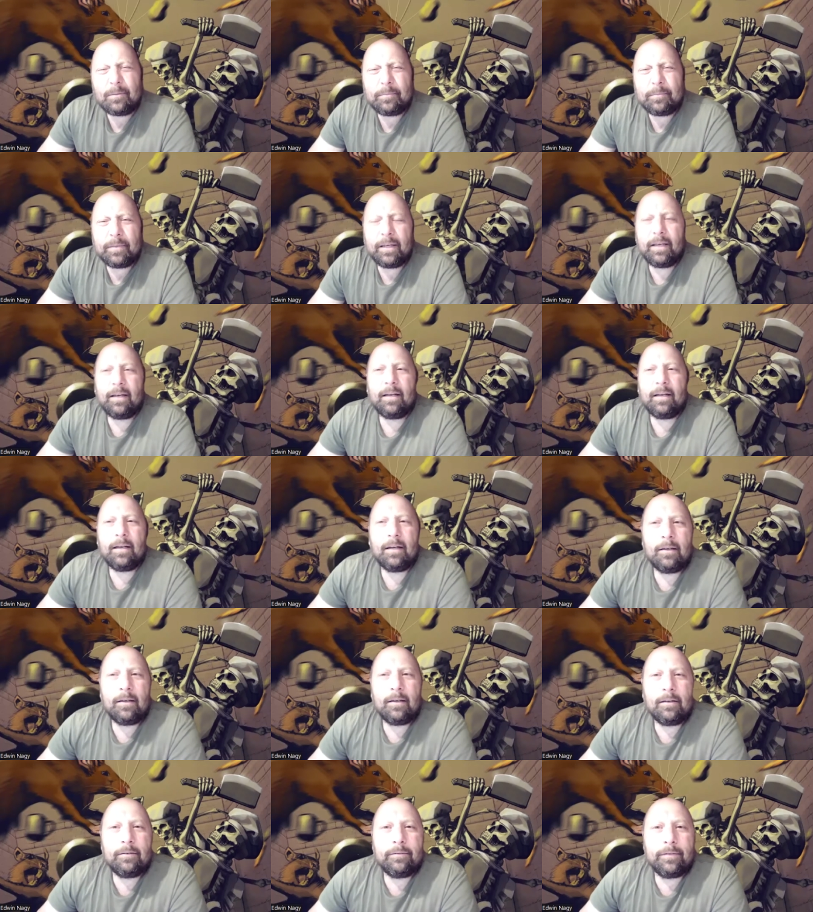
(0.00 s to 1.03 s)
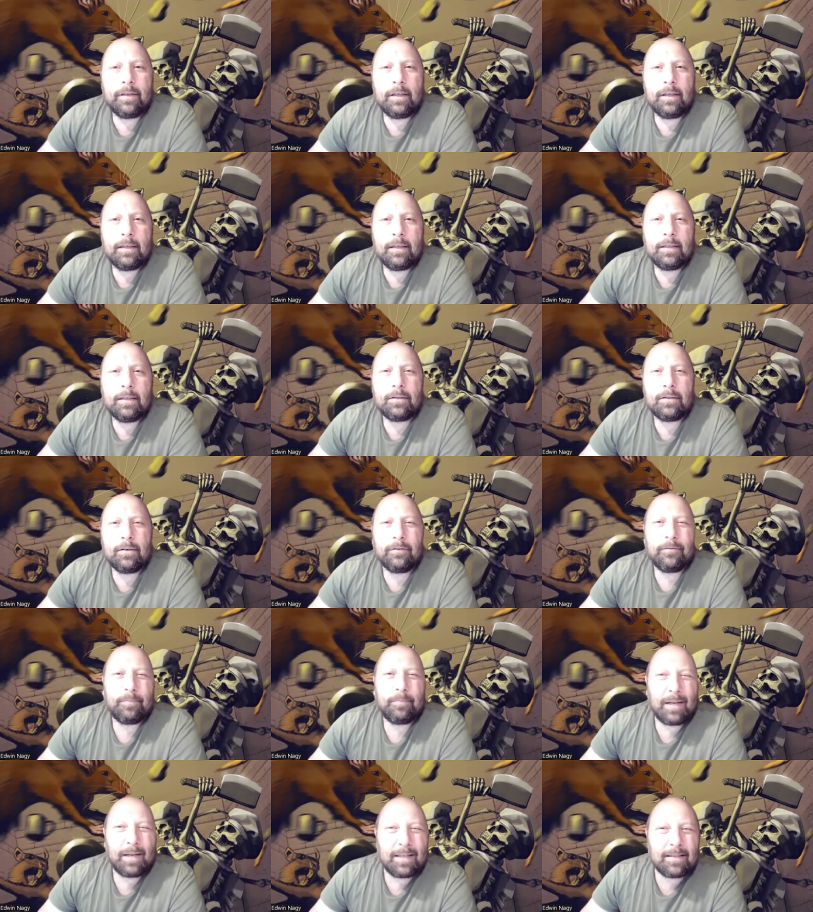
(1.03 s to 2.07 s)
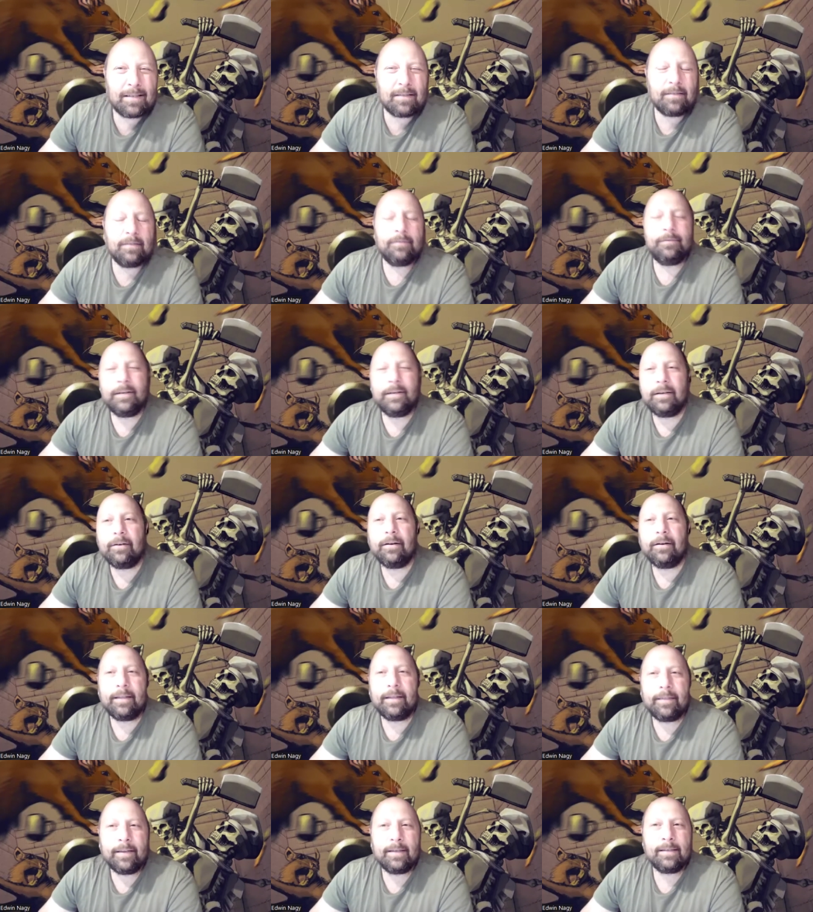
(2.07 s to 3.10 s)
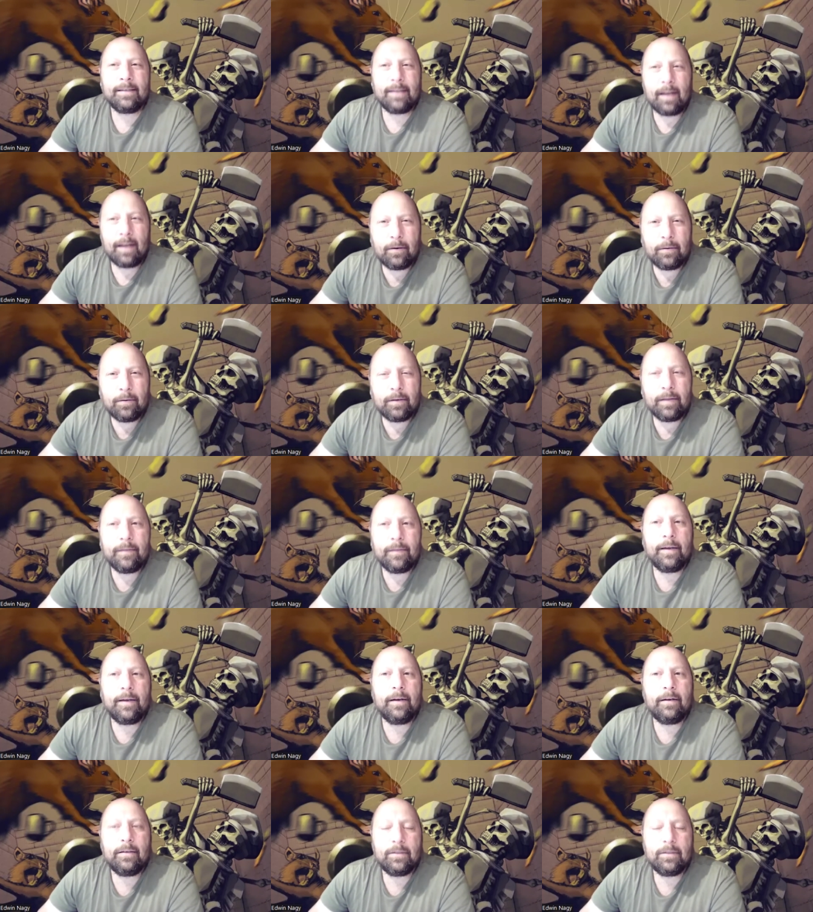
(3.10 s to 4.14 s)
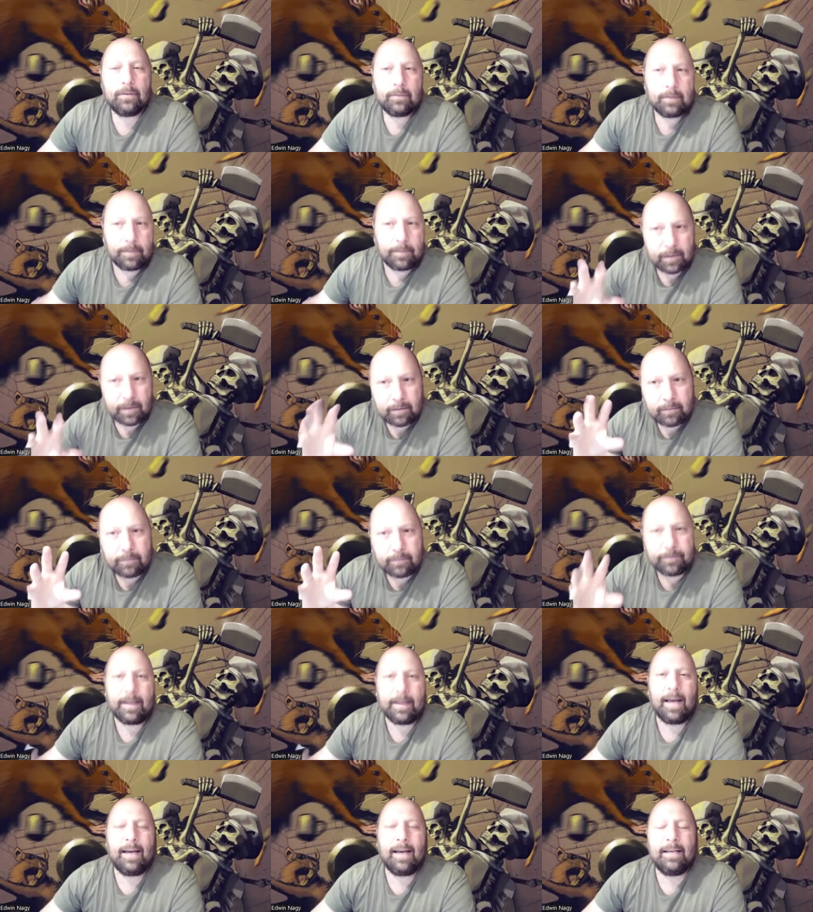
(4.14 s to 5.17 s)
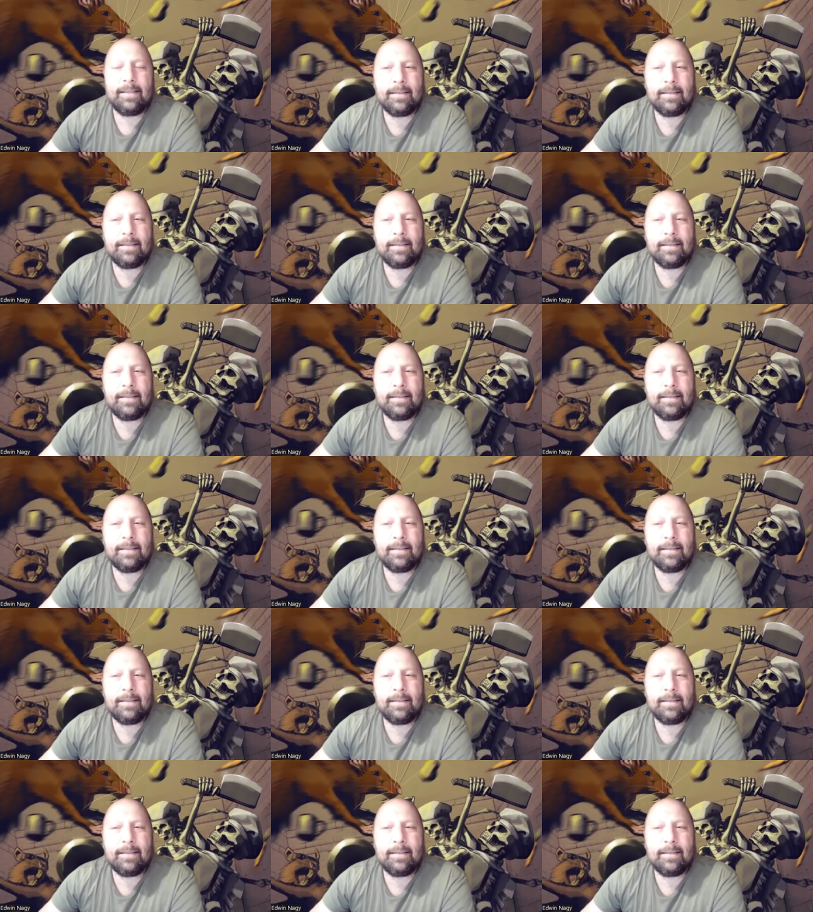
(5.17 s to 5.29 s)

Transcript: bit of sort of puzzle and figuring things out in there, so something for that.